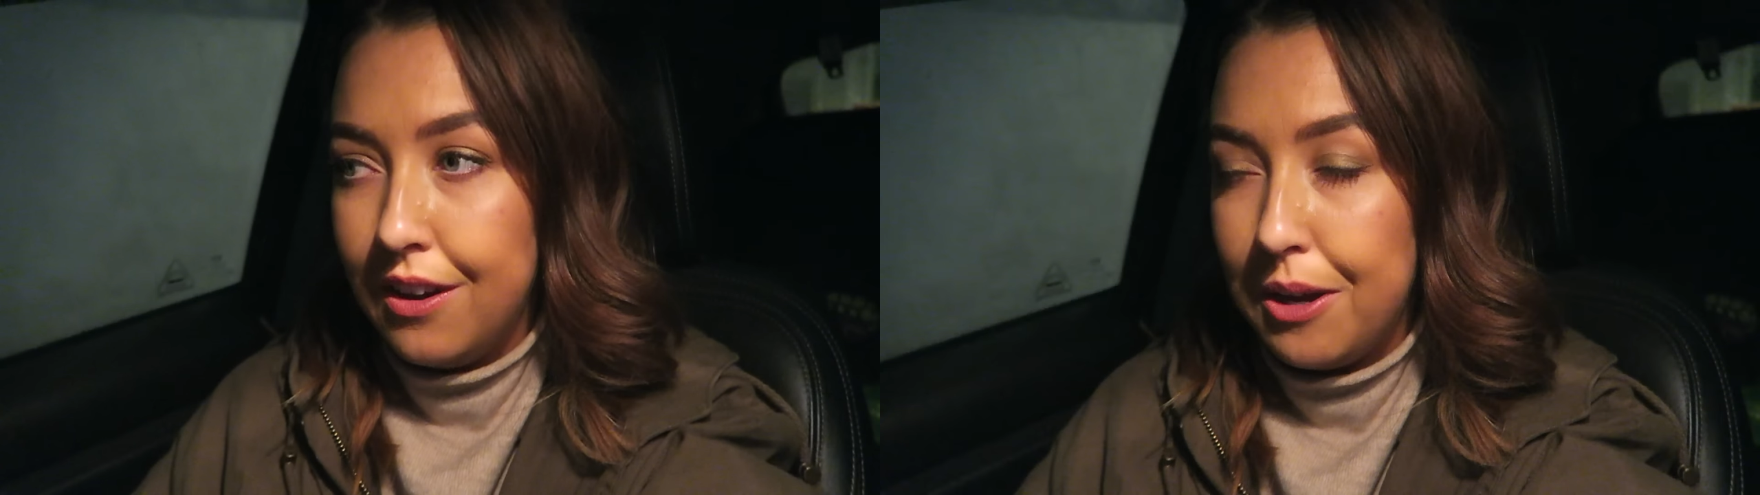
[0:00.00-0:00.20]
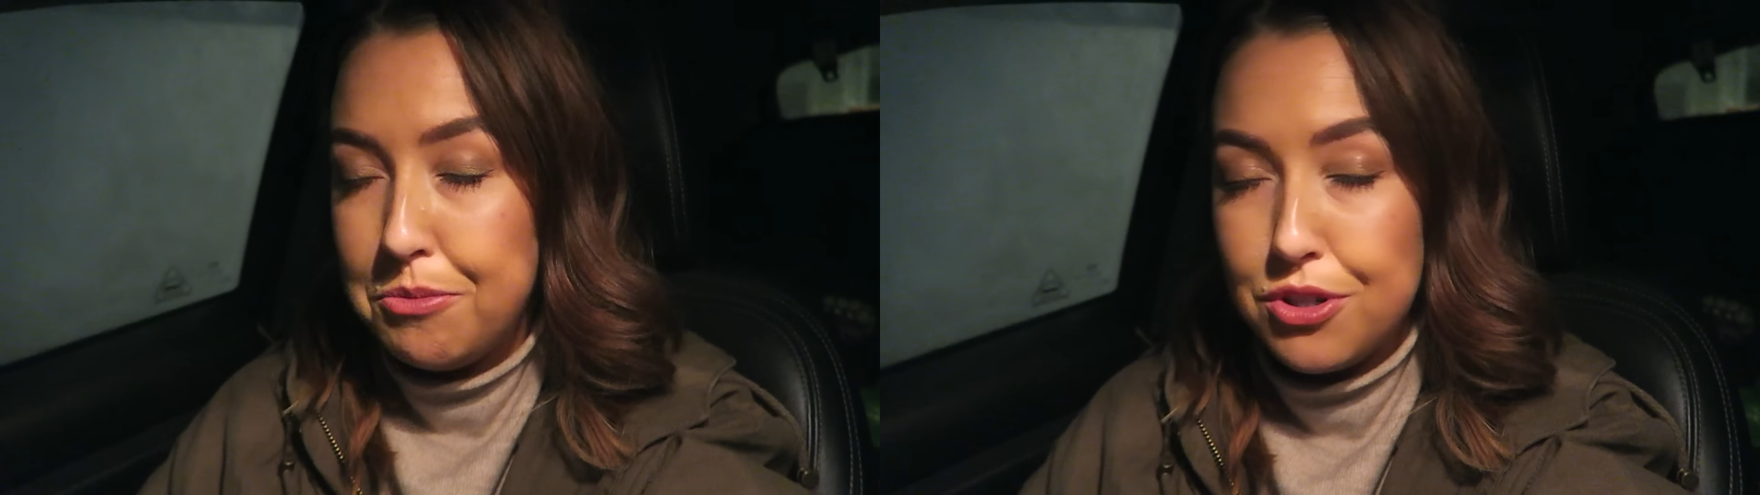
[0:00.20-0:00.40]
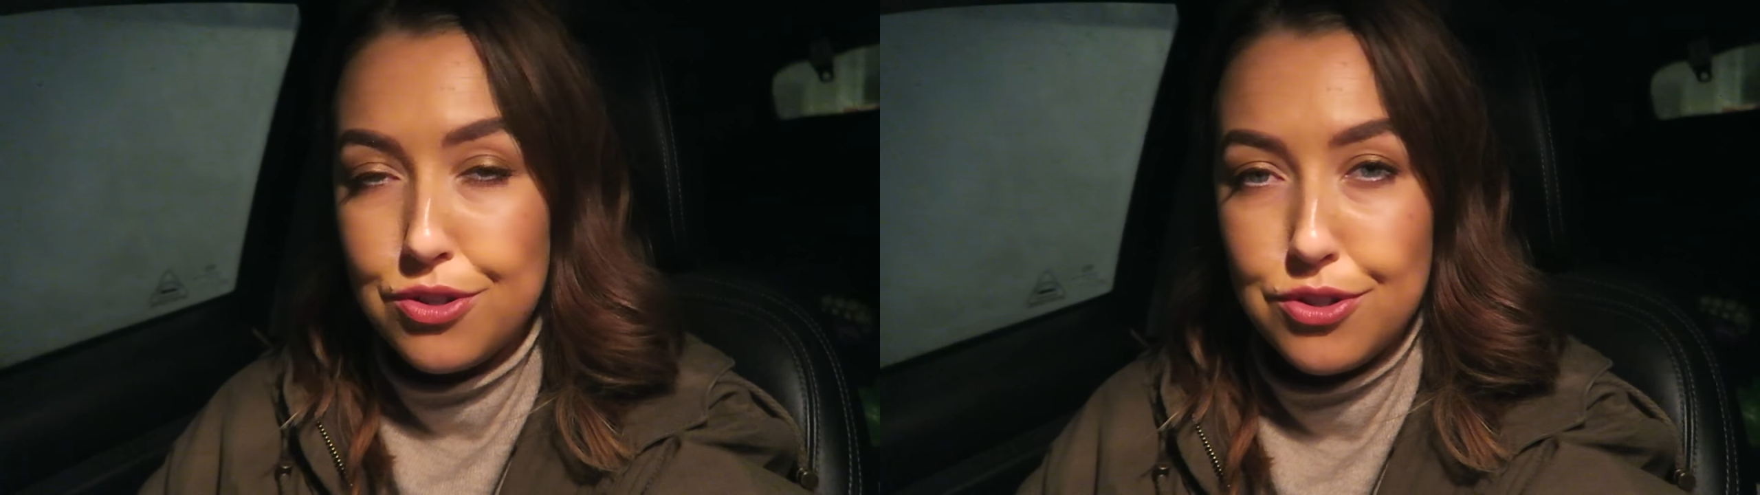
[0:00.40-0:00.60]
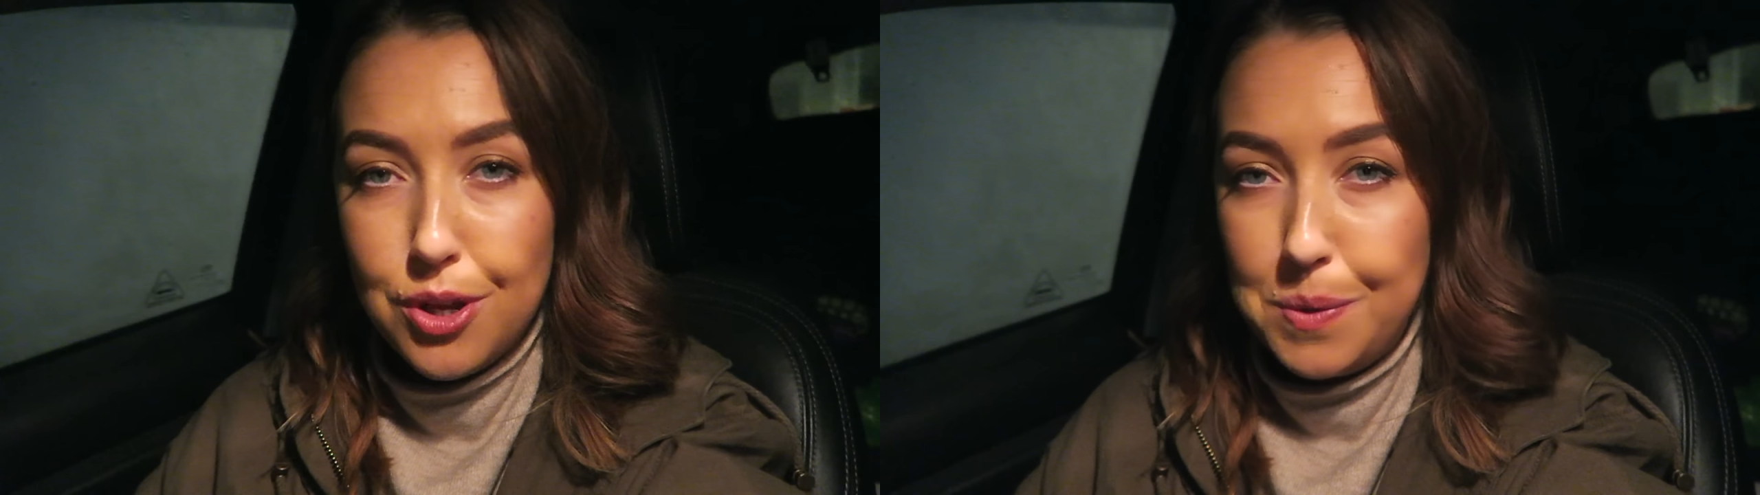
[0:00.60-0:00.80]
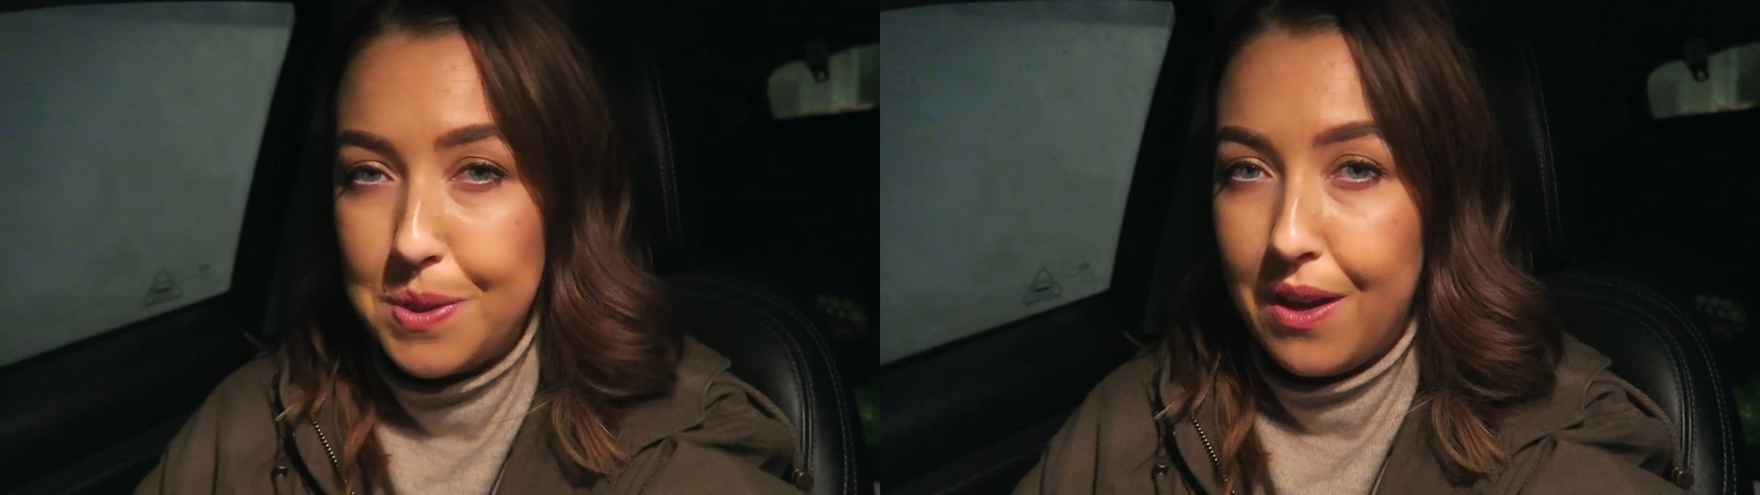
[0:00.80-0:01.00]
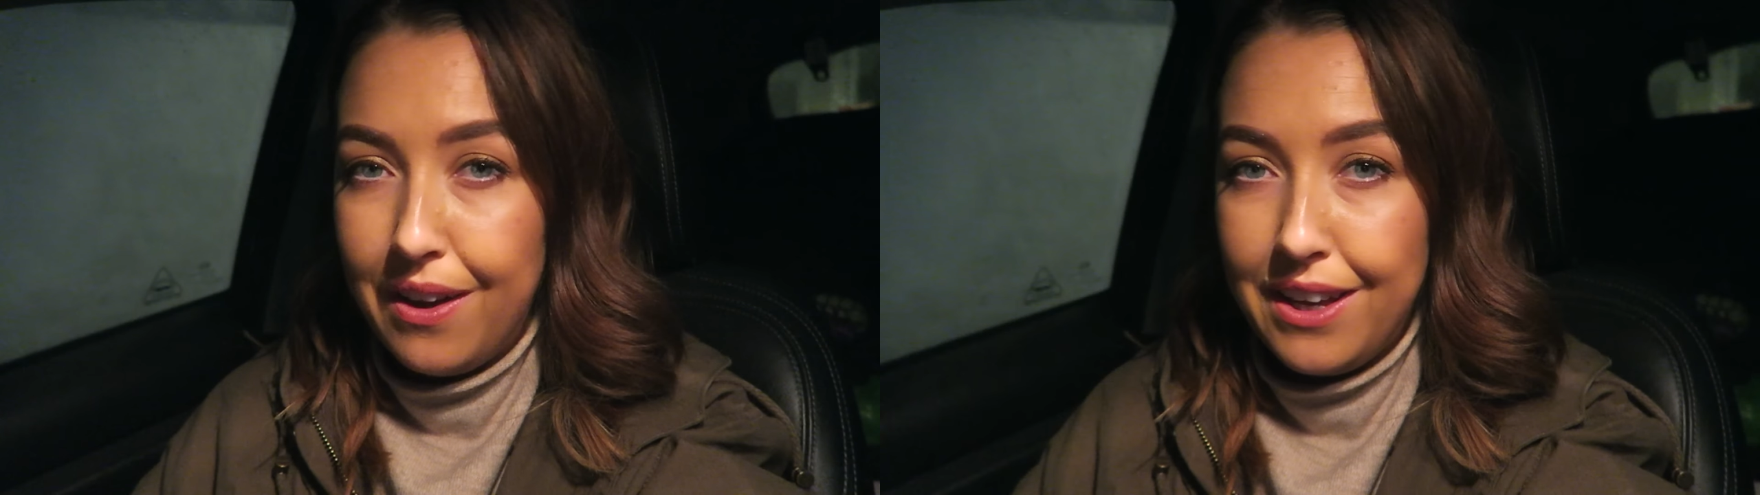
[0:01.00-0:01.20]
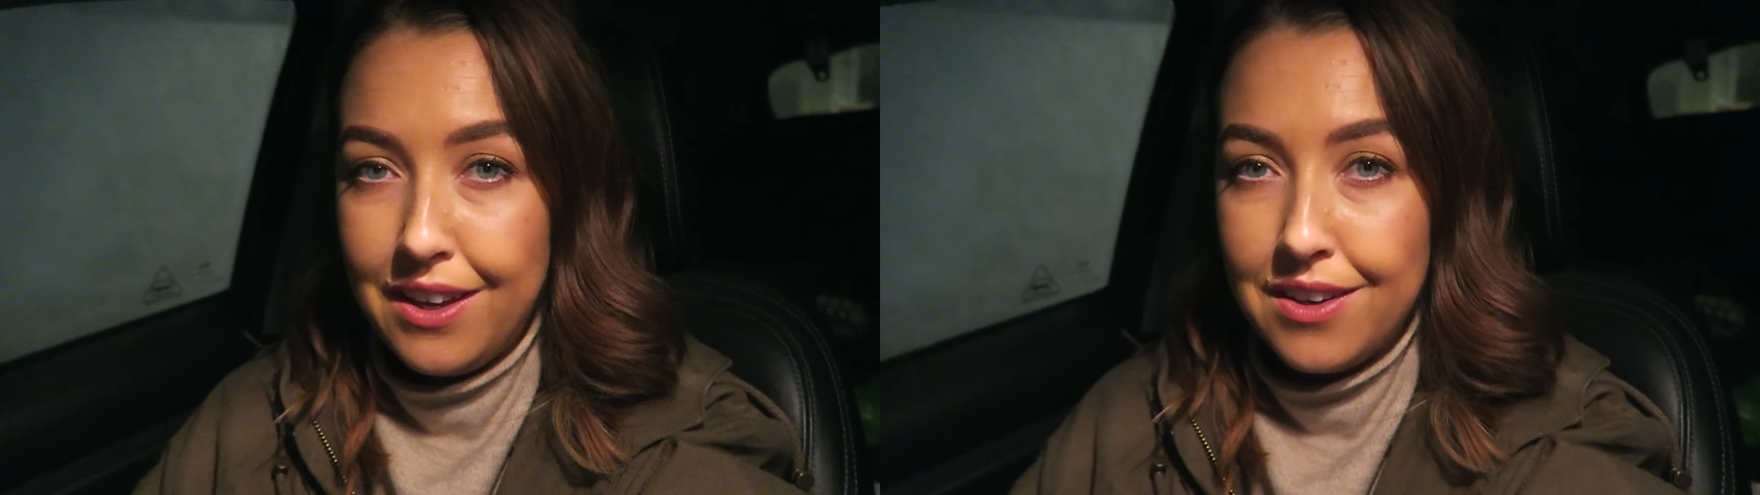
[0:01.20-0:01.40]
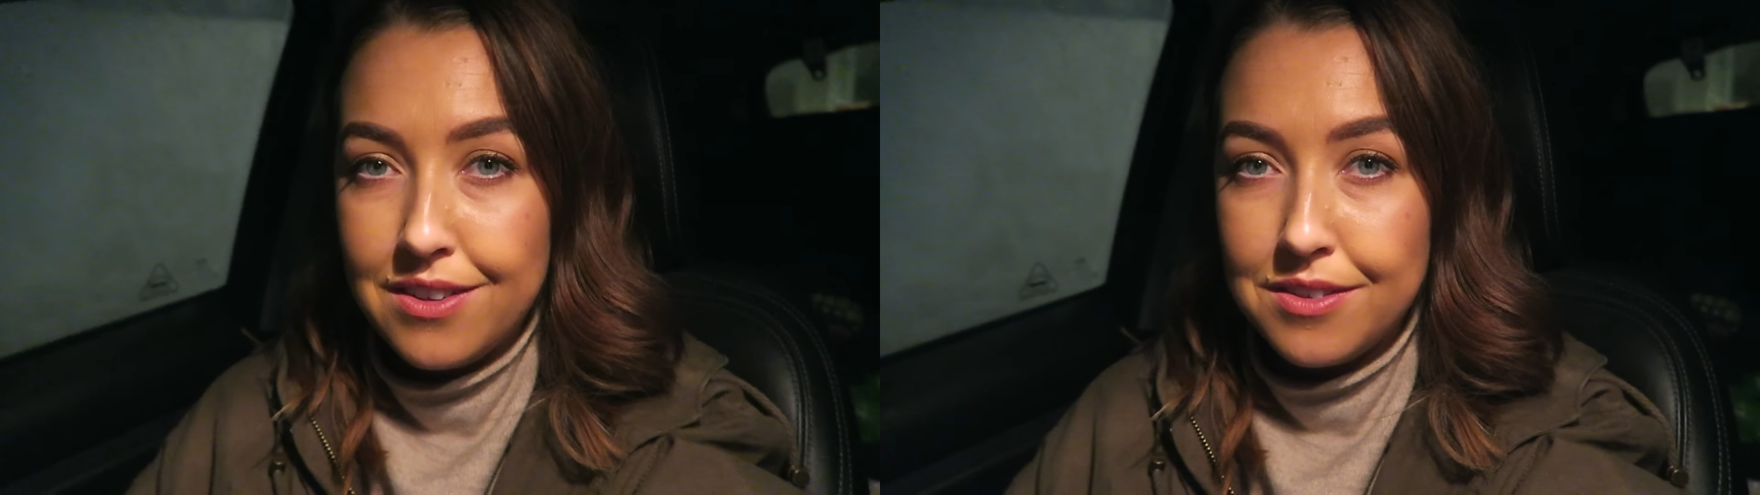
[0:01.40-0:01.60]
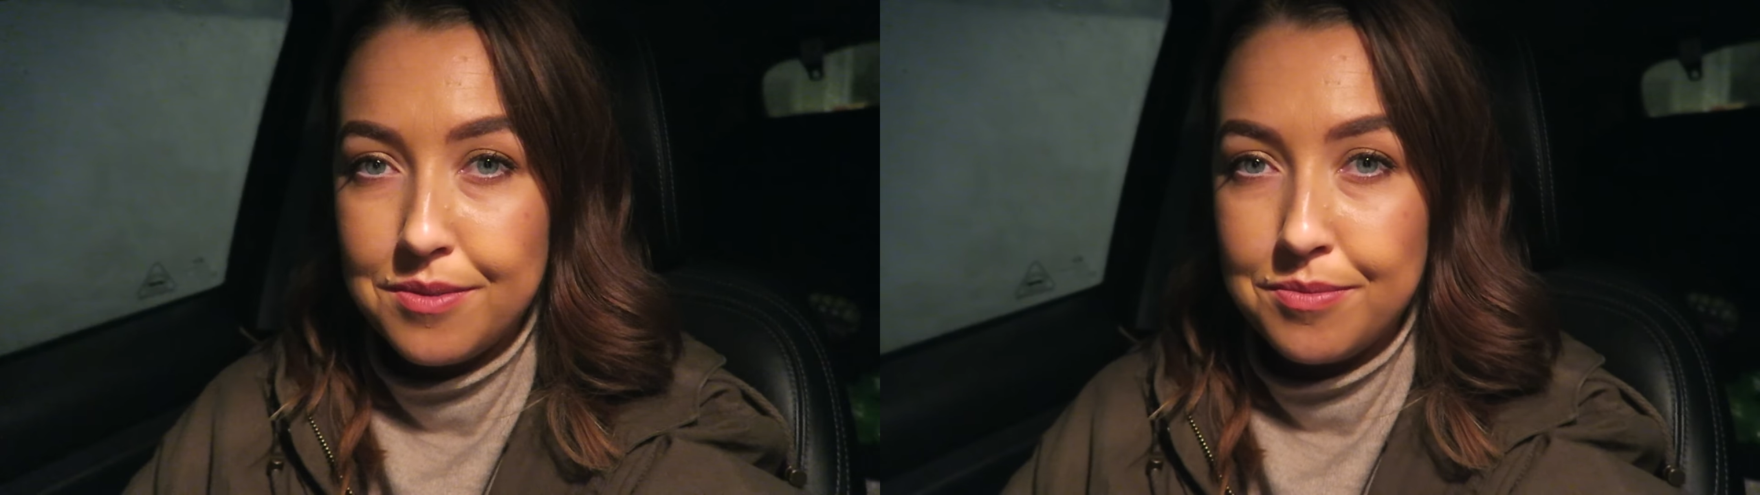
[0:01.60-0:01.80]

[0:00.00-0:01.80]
I'm just so tired.